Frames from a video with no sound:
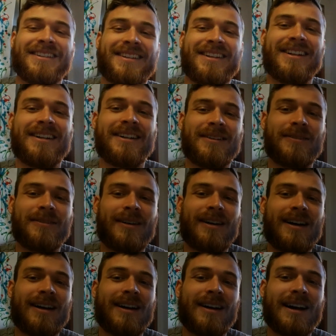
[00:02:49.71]

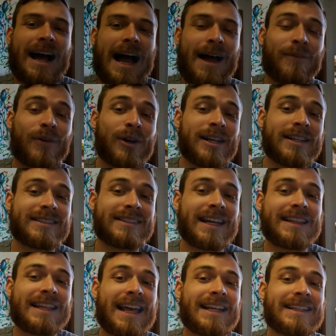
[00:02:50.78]
I've heard it
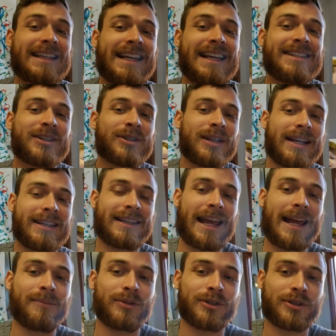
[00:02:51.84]
said that kids are like
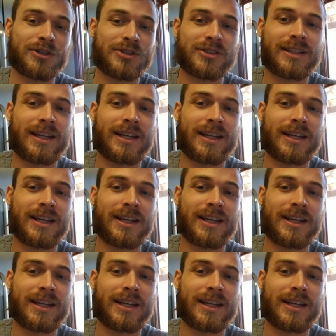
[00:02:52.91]
gamblers,